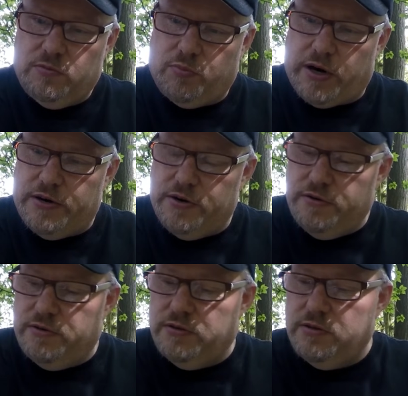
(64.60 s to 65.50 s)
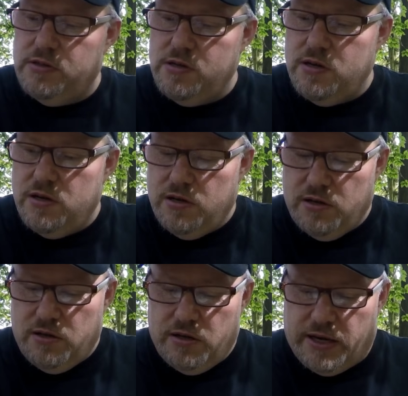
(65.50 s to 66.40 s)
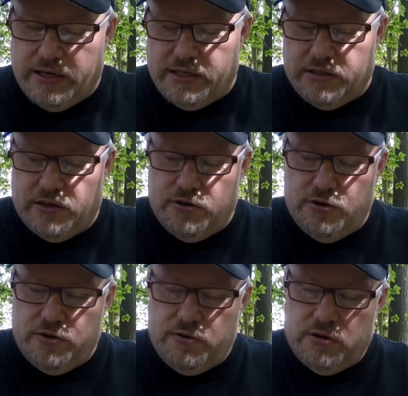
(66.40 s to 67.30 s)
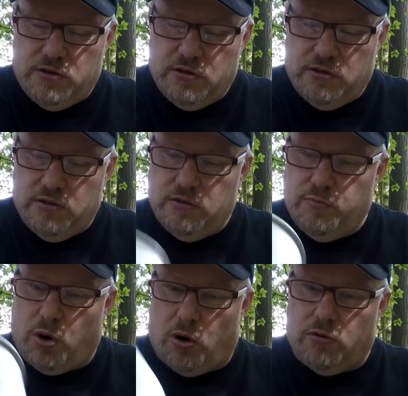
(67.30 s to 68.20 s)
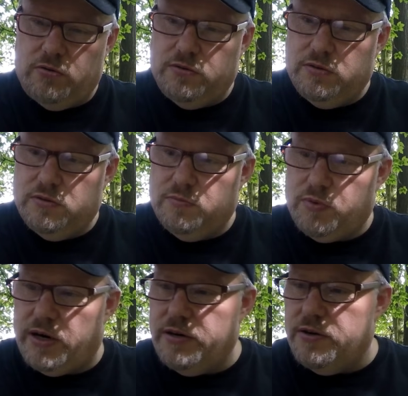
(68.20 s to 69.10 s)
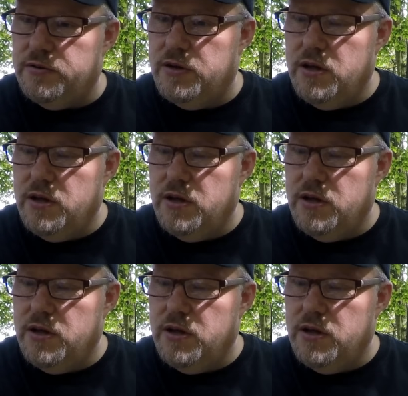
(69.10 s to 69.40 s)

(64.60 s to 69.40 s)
brand new. And this is a new pot, brand new.